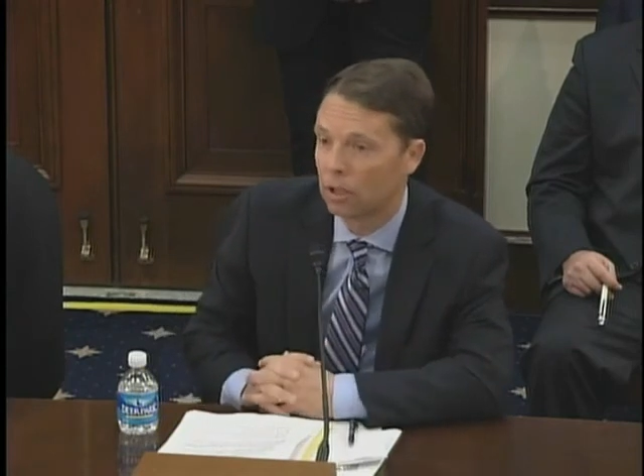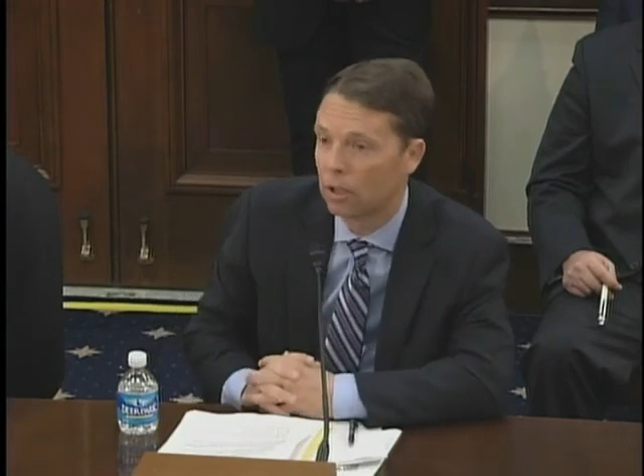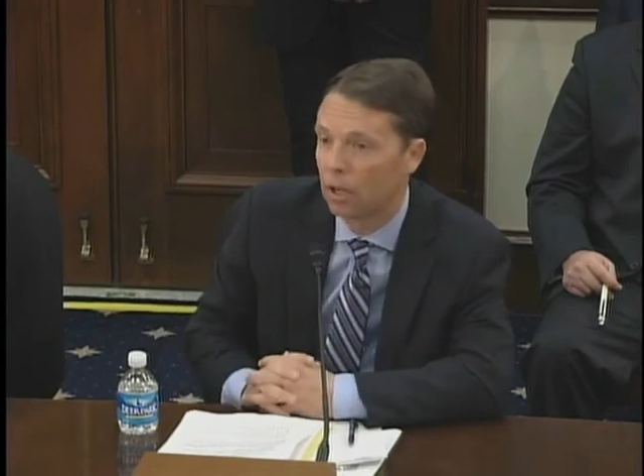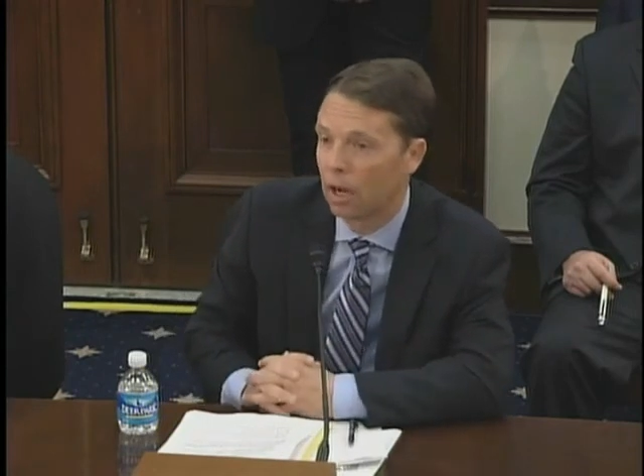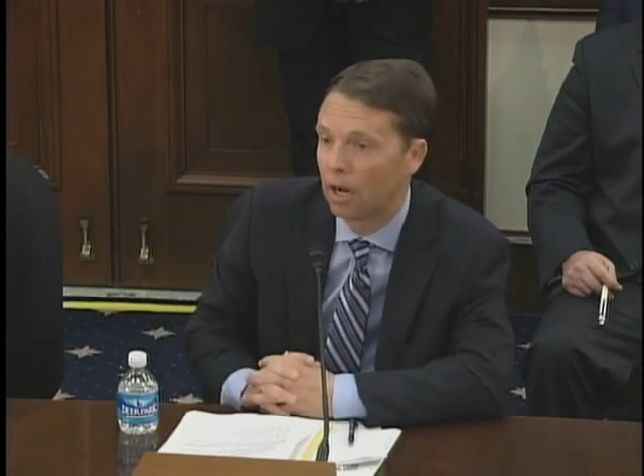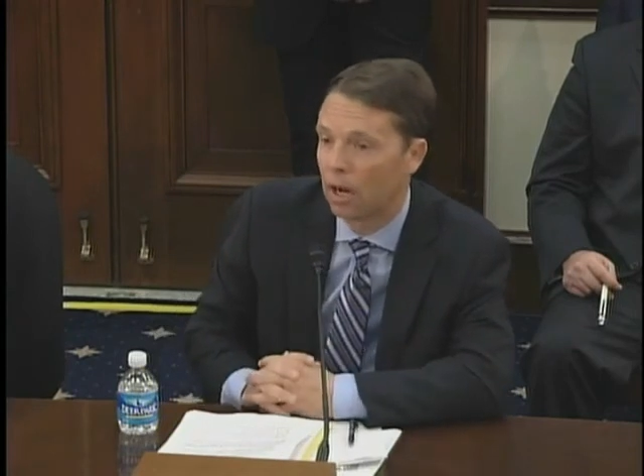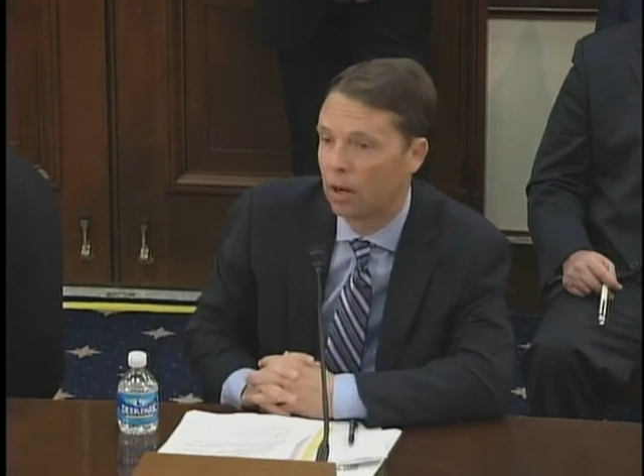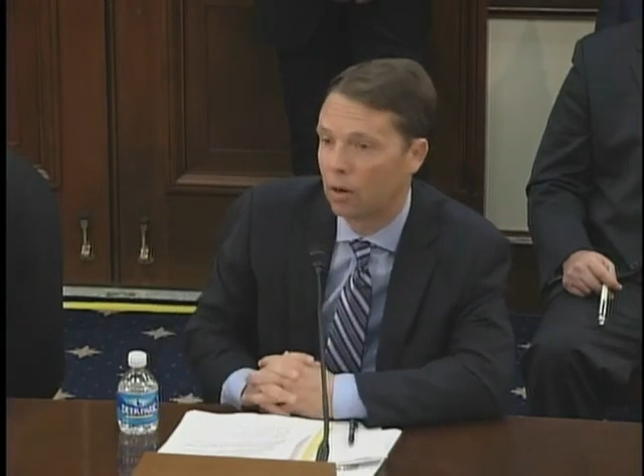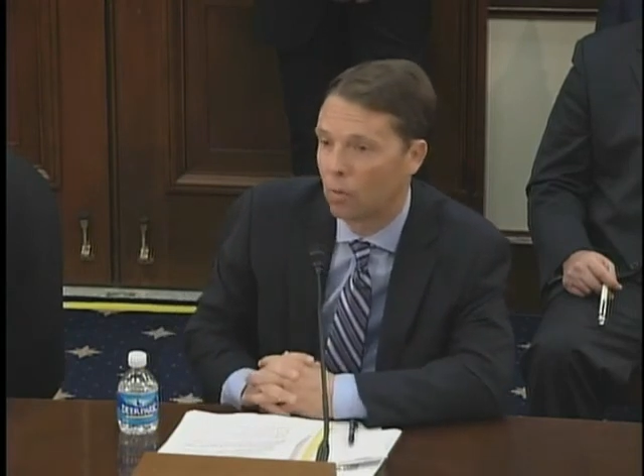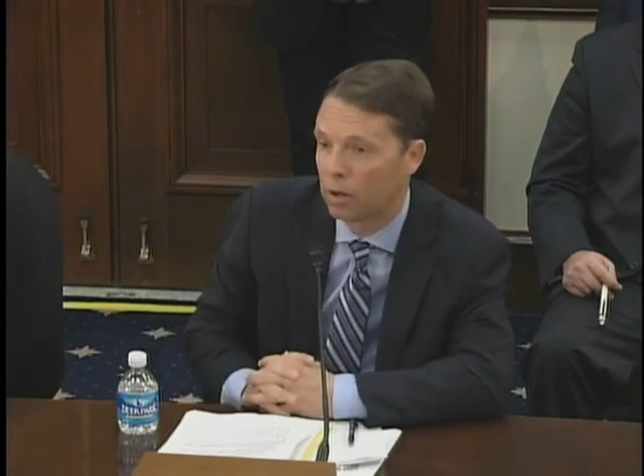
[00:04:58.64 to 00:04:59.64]

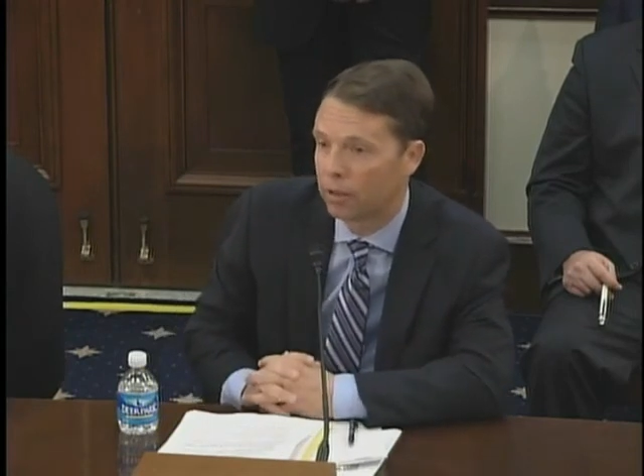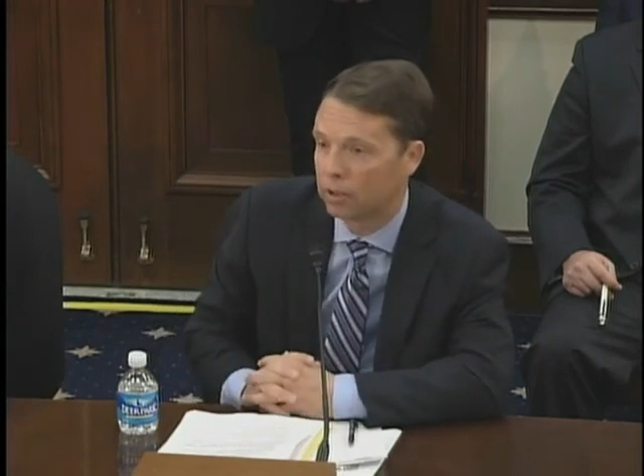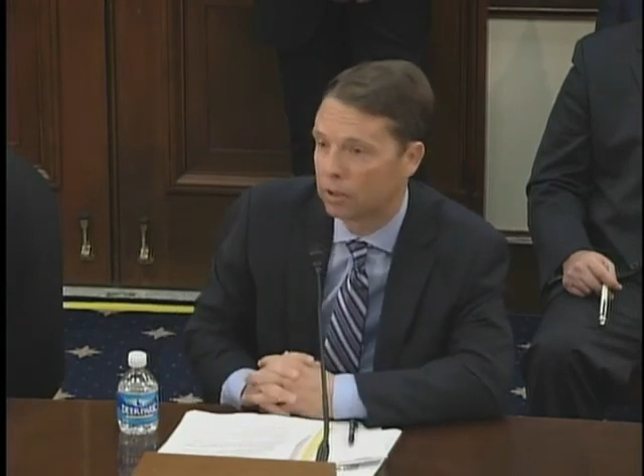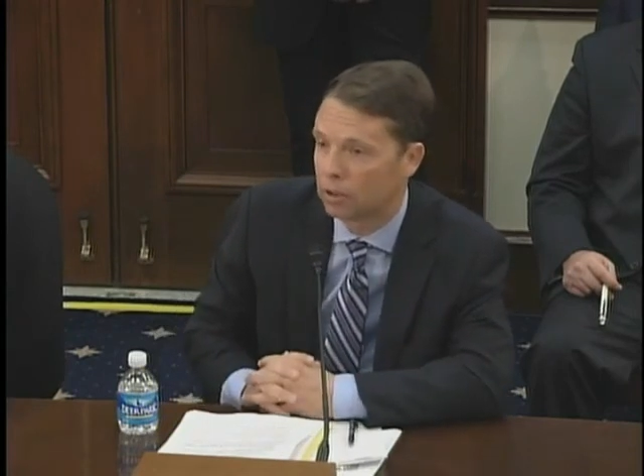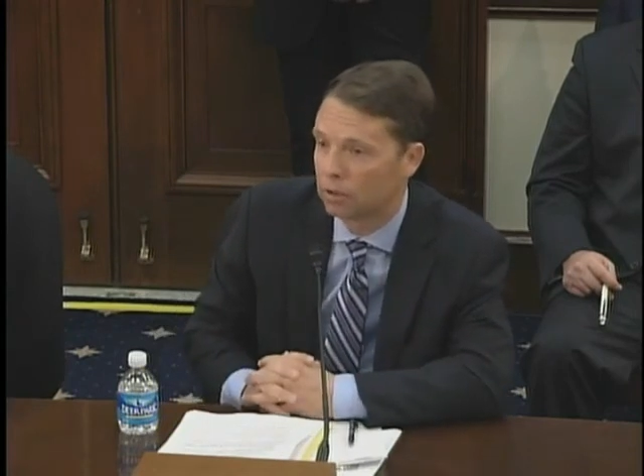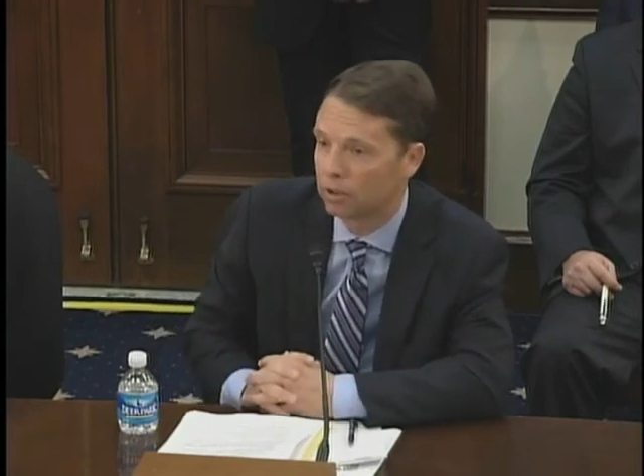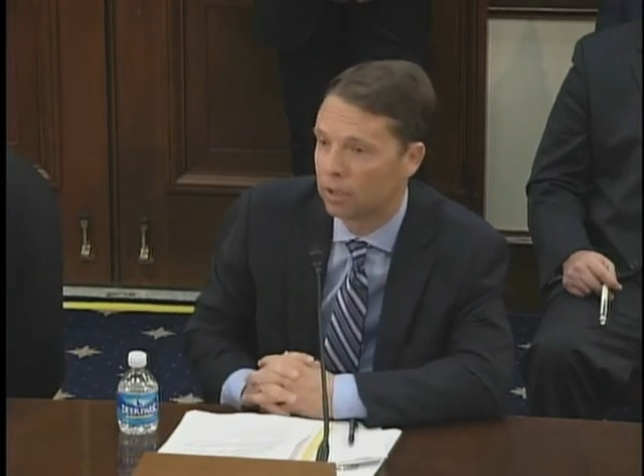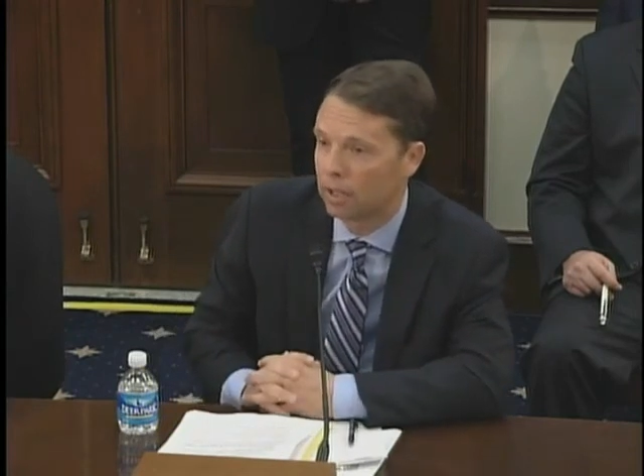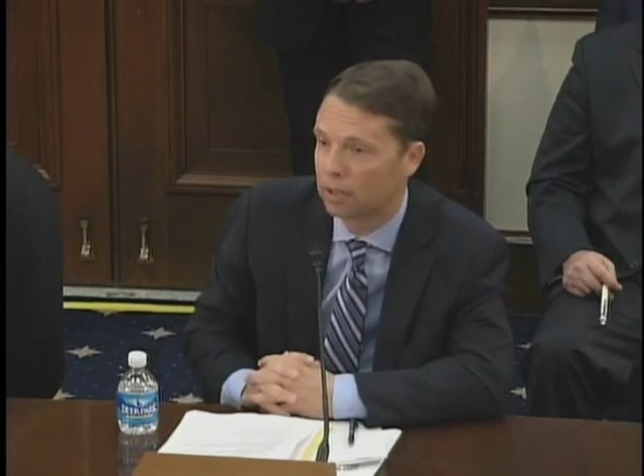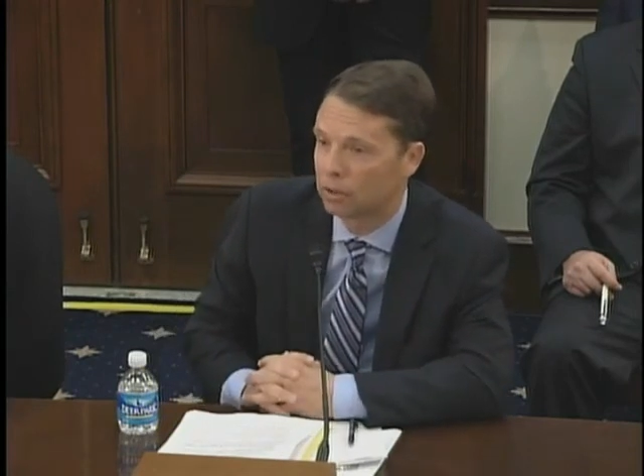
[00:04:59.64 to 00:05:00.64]
one of the things that they're
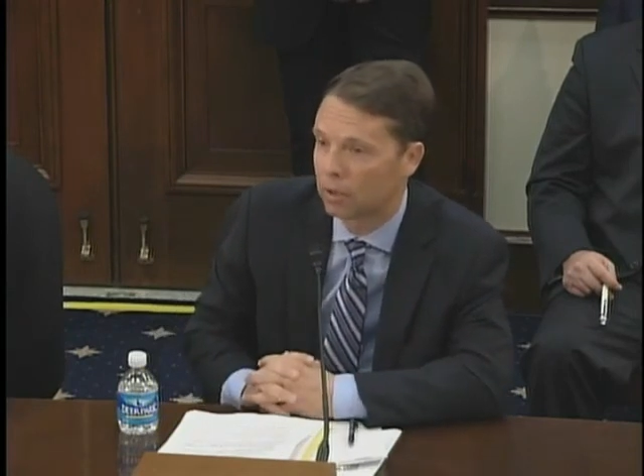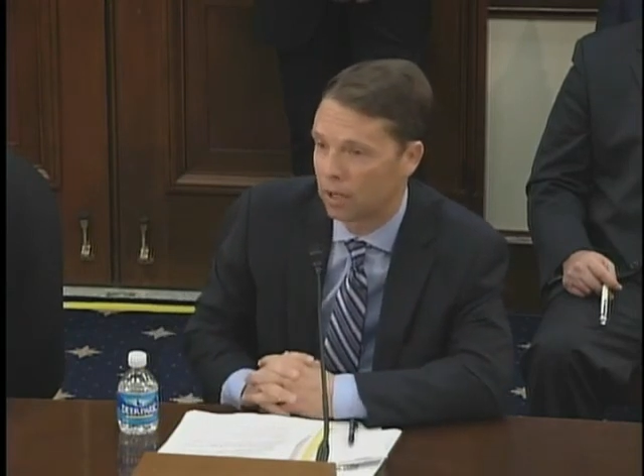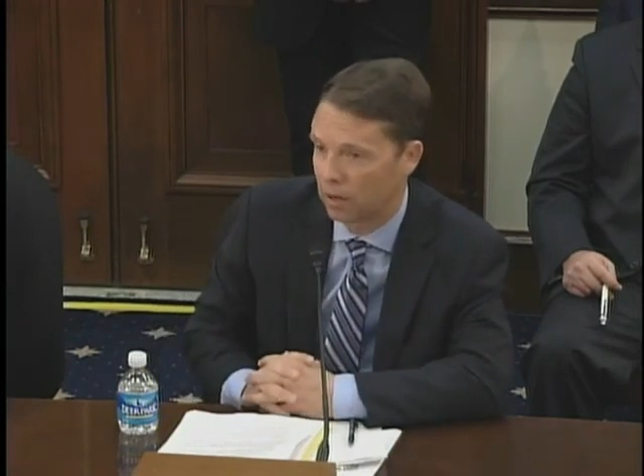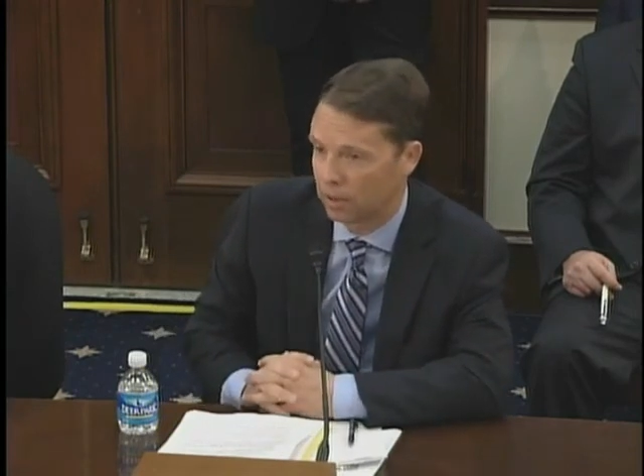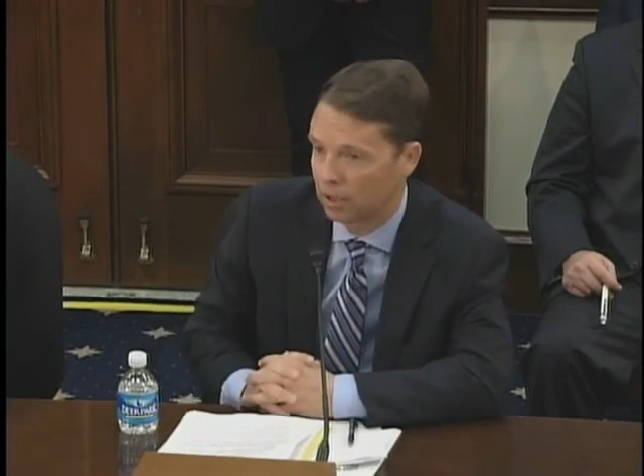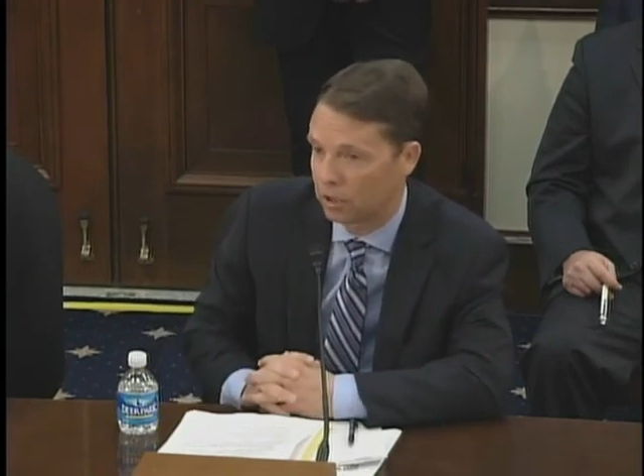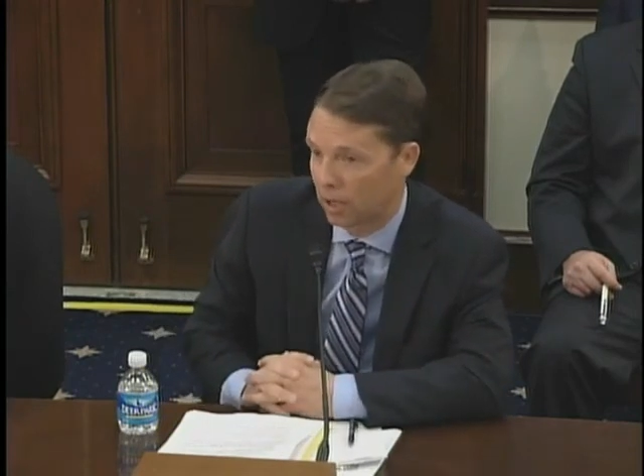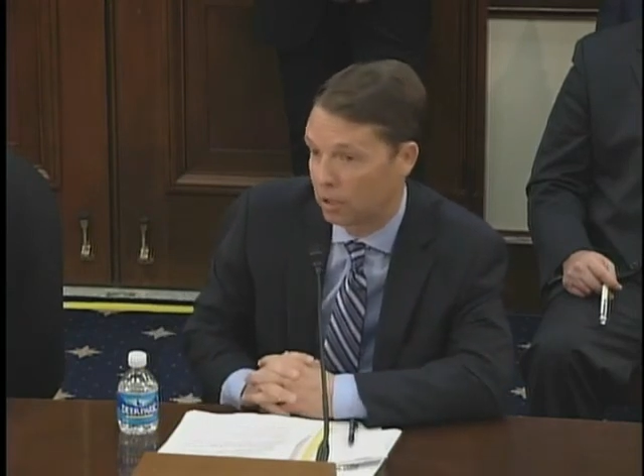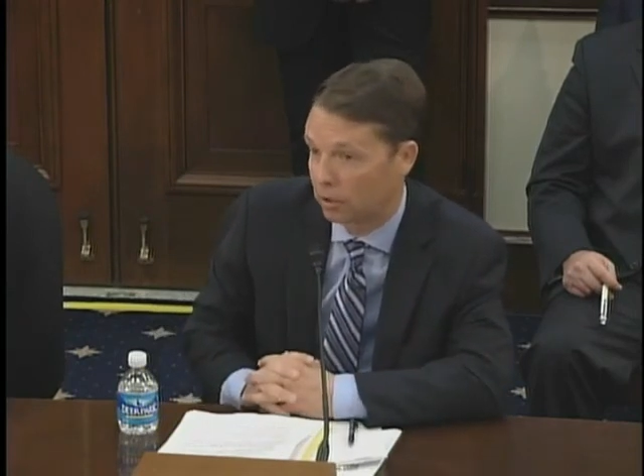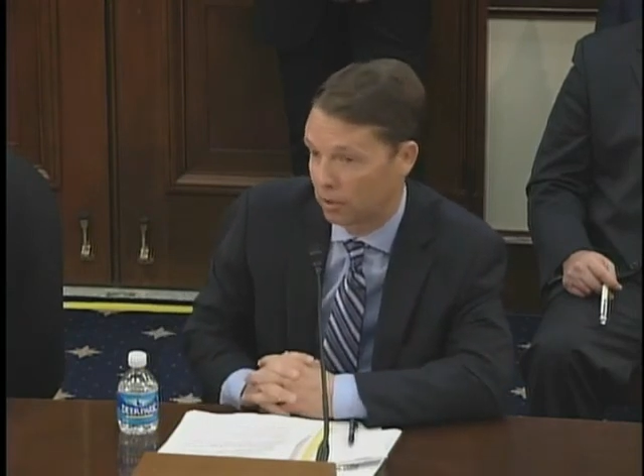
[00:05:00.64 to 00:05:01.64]
looking at is, okay, are the
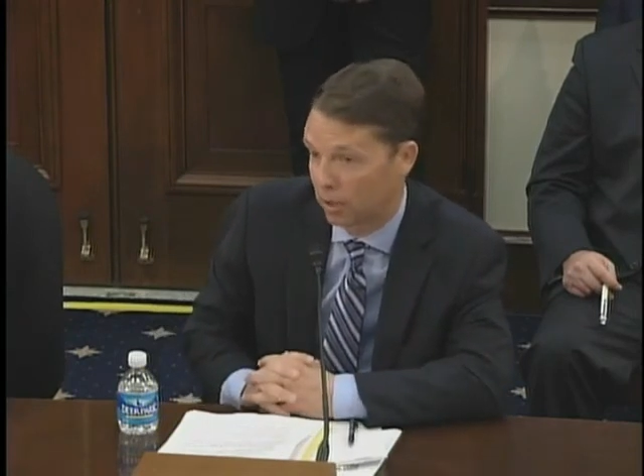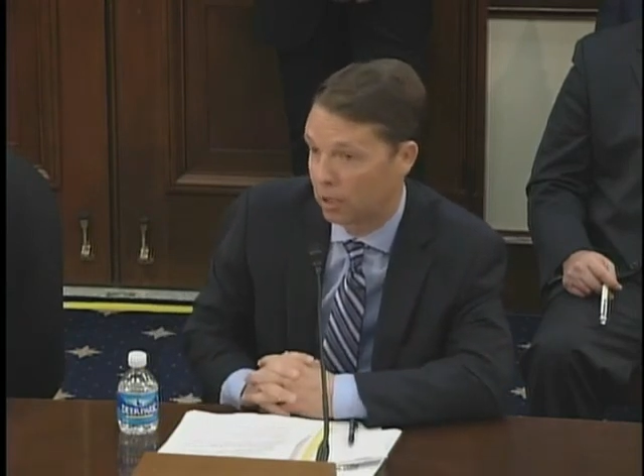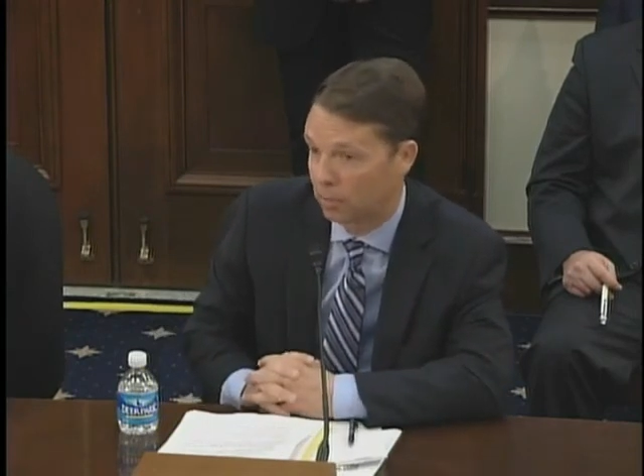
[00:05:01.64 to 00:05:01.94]
exchanges, are they going to be